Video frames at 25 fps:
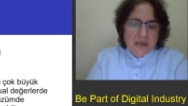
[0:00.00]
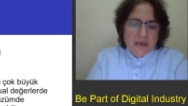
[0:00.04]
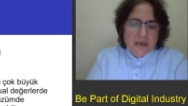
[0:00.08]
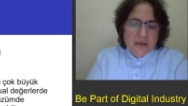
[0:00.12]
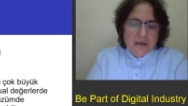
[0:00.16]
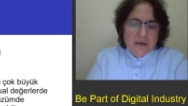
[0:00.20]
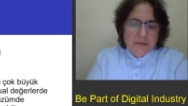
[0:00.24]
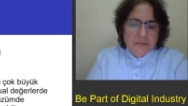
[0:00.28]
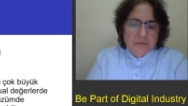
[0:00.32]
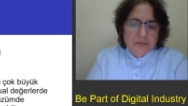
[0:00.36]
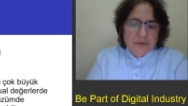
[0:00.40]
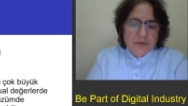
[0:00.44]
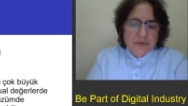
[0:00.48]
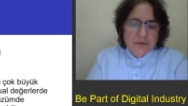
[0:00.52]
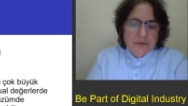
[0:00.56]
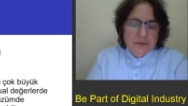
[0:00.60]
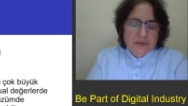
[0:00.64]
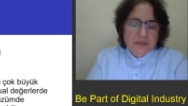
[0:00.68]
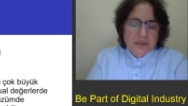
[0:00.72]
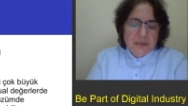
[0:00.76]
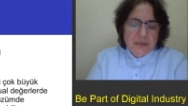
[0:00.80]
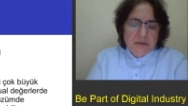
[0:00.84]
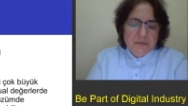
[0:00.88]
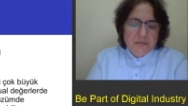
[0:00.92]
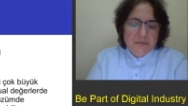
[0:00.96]

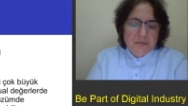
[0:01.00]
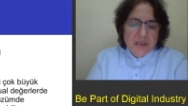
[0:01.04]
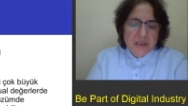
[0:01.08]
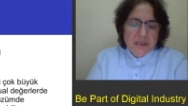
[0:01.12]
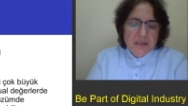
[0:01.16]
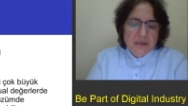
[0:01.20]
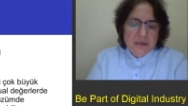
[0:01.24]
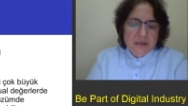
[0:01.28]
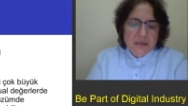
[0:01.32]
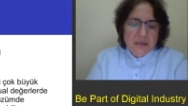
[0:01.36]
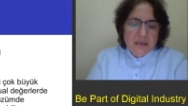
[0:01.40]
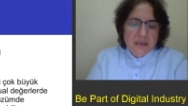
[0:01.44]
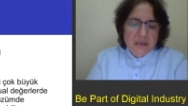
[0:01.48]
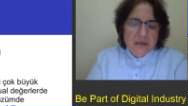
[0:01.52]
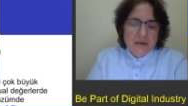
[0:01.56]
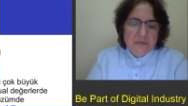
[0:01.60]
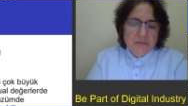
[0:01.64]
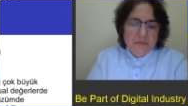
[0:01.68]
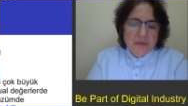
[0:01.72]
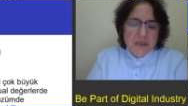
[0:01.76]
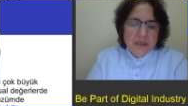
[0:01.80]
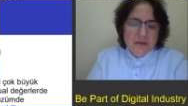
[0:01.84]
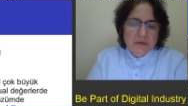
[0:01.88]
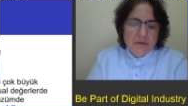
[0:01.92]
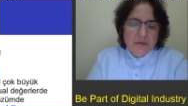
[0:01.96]
program
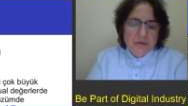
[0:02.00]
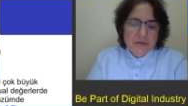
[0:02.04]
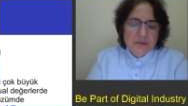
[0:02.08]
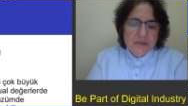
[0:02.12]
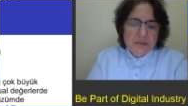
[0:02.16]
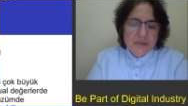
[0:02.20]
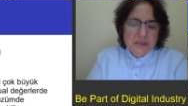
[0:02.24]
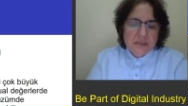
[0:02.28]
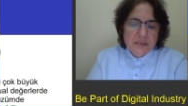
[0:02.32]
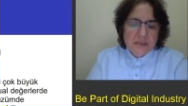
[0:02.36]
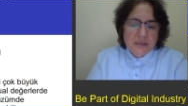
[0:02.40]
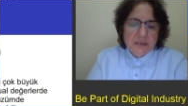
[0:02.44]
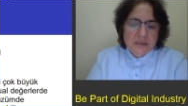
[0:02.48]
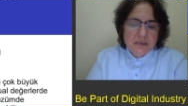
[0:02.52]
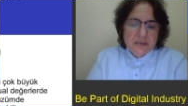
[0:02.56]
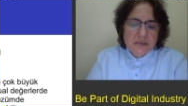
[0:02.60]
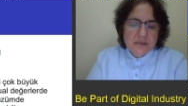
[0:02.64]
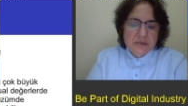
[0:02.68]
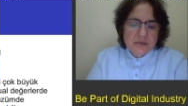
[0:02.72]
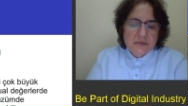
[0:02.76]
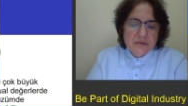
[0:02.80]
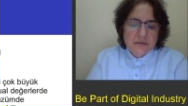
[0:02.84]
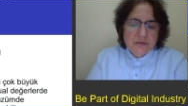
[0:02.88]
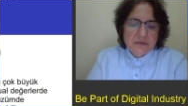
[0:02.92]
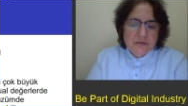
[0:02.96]
may oscillate.
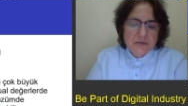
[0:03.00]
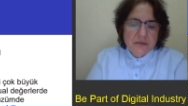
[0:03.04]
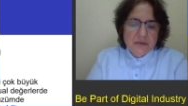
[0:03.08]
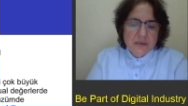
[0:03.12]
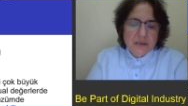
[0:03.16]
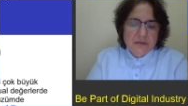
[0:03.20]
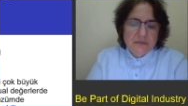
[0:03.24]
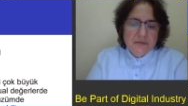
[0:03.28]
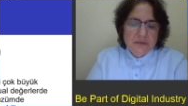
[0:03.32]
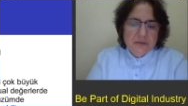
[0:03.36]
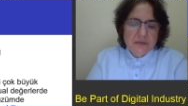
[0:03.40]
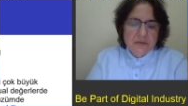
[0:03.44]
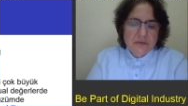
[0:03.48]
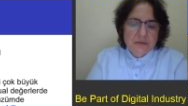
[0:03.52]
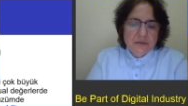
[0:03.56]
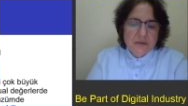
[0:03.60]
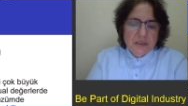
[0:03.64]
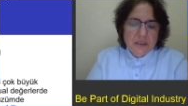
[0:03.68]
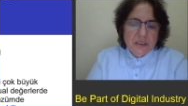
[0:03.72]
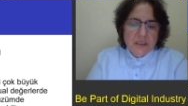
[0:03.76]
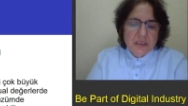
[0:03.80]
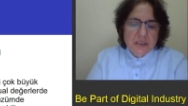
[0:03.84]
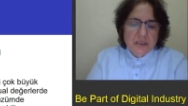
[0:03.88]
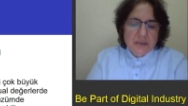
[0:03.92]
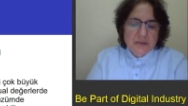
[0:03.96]
So you have to
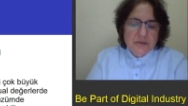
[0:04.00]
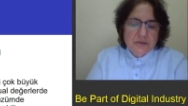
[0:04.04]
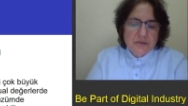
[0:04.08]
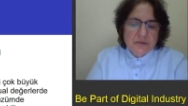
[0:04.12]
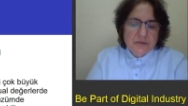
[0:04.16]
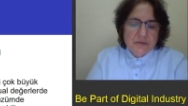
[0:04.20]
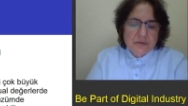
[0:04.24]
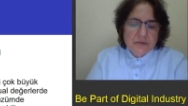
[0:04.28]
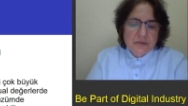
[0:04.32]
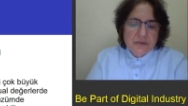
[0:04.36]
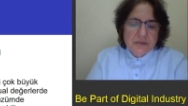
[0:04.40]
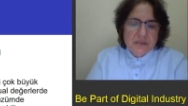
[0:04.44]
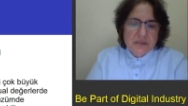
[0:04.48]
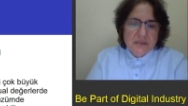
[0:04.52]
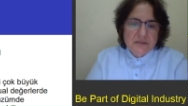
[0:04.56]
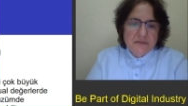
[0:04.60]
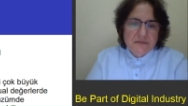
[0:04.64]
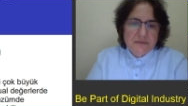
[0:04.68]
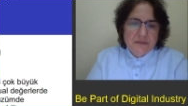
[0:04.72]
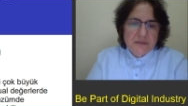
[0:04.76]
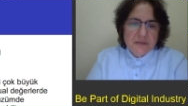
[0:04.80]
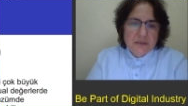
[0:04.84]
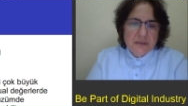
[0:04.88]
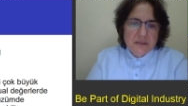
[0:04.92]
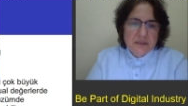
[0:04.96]
choose
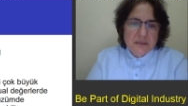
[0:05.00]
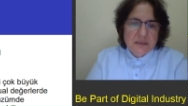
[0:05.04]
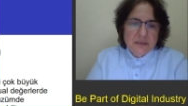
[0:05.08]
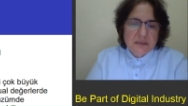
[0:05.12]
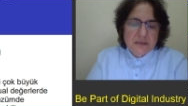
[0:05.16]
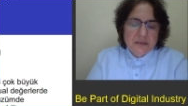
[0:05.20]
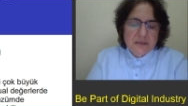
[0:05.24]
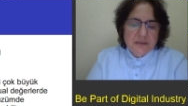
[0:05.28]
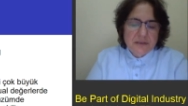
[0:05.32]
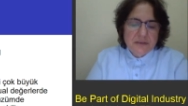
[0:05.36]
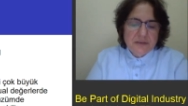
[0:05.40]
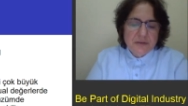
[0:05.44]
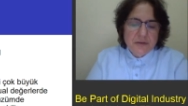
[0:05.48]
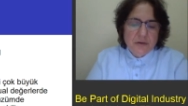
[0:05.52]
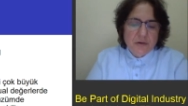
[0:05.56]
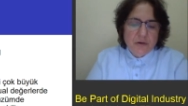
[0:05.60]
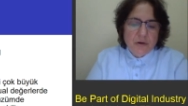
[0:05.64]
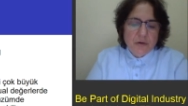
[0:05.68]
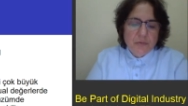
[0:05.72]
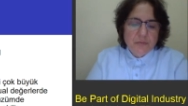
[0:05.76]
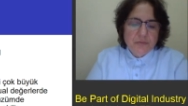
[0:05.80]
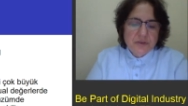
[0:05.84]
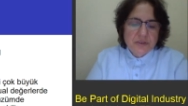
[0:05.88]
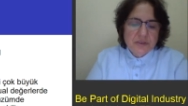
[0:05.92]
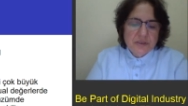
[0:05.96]
different
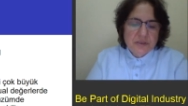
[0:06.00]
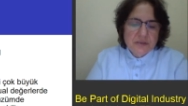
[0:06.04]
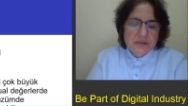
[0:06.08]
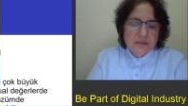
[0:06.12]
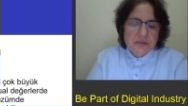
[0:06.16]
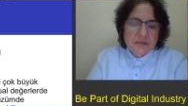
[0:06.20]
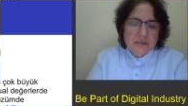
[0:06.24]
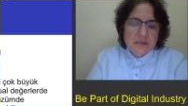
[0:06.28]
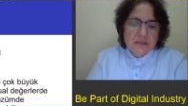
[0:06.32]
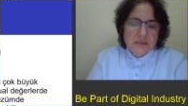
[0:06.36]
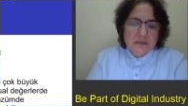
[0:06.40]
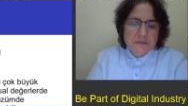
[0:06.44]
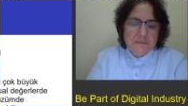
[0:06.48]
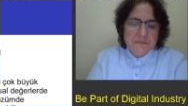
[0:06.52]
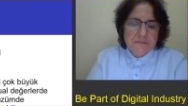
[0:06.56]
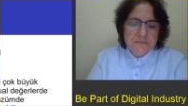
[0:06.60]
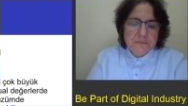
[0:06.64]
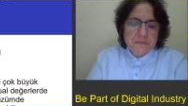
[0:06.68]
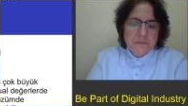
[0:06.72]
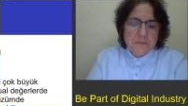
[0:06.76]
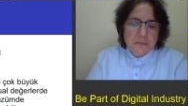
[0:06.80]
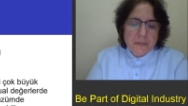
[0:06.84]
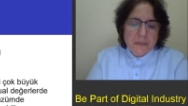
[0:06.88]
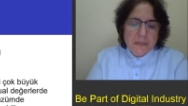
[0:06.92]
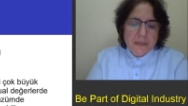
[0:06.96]
options,
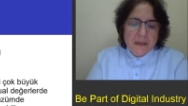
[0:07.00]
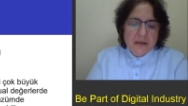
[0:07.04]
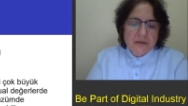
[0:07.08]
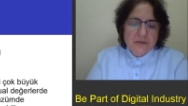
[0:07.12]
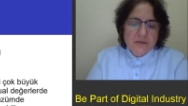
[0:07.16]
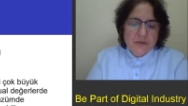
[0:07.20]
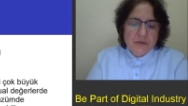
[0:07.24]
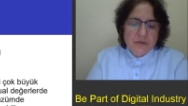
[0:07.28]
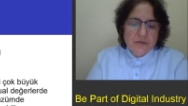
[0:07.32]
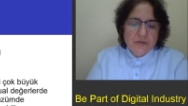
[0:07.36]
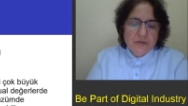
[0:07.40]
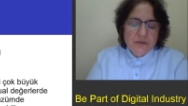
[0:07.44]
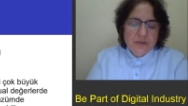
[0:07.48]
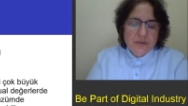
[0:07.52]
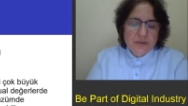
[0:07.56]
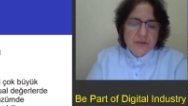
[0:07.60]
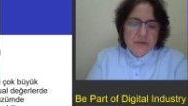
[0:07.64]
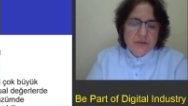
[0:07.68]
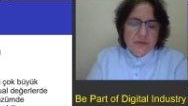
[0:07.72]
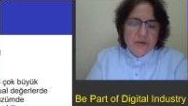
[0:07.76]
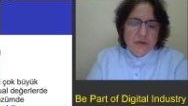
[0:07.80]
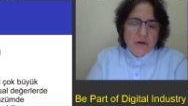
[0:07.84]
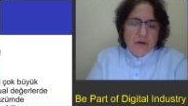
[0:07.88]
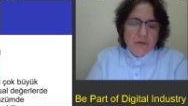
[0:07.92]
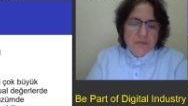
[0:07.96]
solution
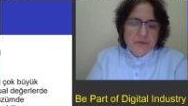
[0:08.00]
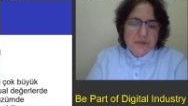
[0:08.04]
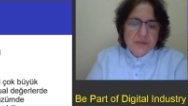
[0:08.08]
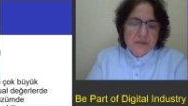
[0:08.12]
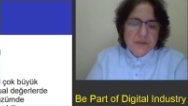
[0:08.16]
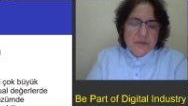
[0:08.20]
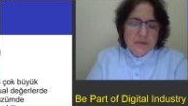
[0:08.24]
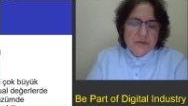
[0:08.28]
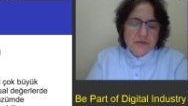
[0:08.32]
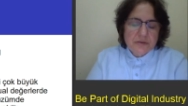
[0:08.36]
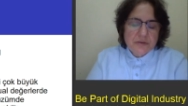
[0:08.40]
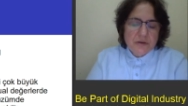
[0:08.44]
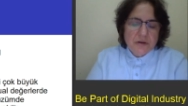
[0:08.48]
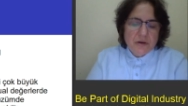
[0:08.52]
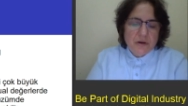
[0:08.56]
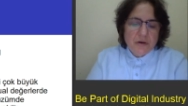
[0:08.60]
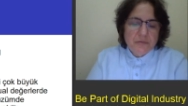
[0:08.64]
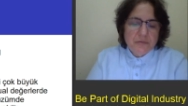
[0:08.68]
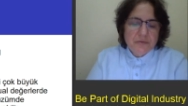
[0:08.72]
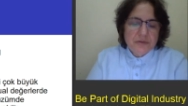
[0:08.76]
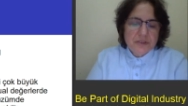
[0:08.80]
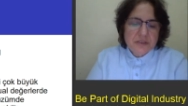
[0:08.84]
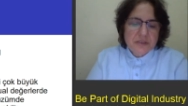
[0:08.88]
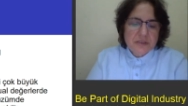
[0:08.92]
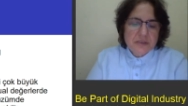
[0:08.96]

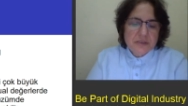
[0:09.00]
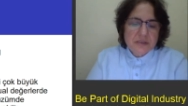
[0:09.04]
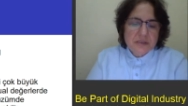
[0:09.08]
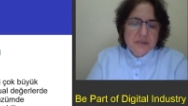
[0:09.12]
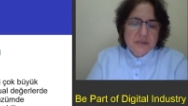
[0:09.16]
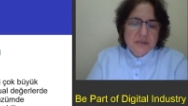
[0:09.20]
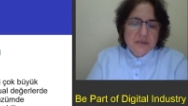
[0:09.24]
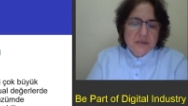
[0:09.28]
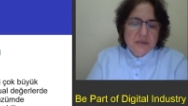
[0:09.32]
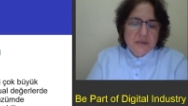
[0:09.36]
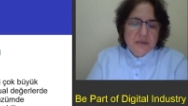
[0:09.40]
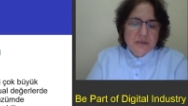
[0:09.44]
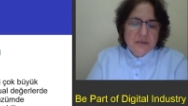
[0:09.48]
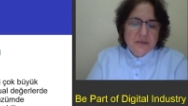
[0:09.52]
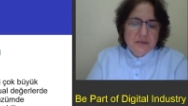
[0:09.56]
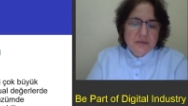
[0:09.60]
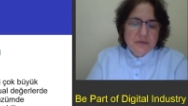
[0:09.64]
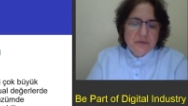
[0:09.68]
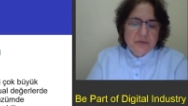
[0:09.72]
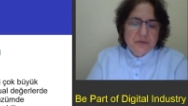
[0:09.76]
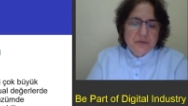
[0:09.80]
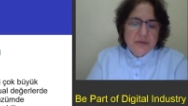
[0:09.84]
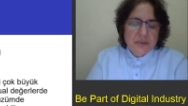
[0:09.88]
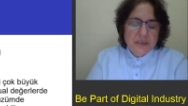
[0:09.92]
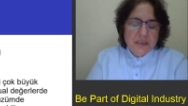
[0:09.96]
options
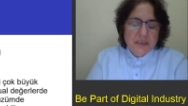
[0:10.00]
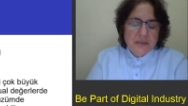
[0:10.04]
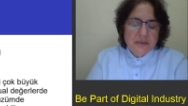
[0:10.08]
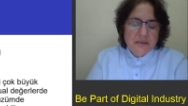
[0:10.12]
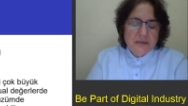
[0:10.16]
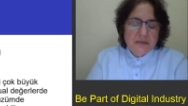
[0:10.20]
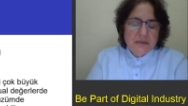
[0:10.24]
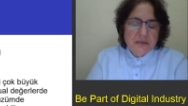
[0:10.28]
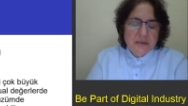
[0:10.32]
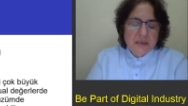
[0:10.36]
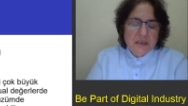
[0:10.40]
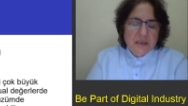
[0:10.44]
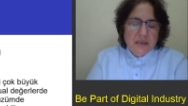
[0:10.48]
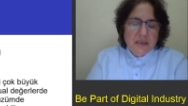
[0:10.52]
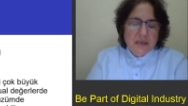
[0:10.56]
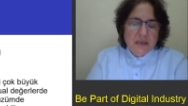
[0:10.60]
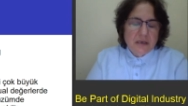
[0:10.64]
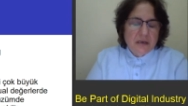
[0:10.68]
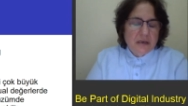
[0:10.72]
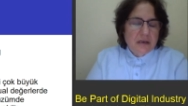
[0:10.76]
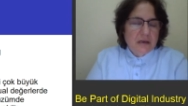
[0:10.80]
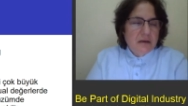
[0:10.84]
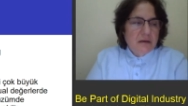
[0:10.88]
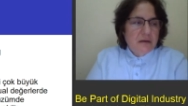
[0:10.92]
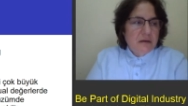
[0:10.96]
to get
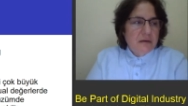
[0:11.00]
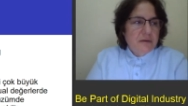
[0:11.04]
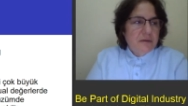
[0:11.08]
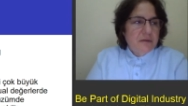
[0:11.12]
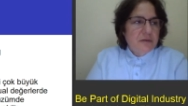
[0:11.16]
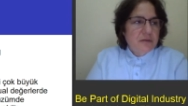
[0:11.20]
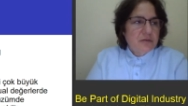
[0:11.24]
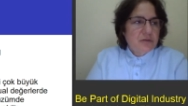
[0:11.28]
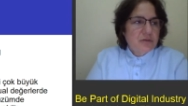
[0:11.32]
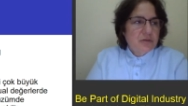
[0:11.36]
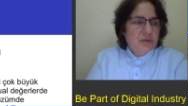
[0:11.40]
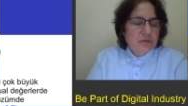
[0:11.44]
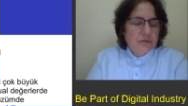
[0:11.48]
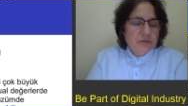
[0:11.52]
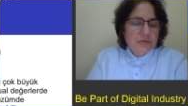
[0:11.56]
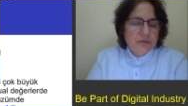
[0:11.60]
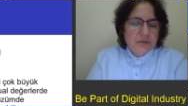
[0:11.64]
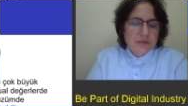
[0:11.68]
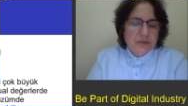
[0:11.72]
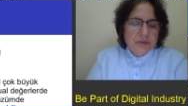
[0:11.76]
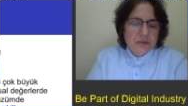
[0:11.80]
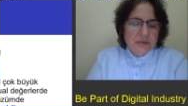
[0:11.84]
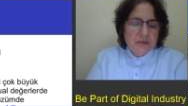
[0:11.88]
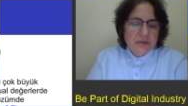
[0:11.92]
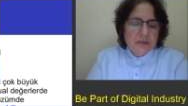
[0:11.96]

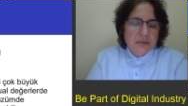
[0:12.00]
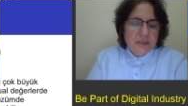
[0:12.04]
solution.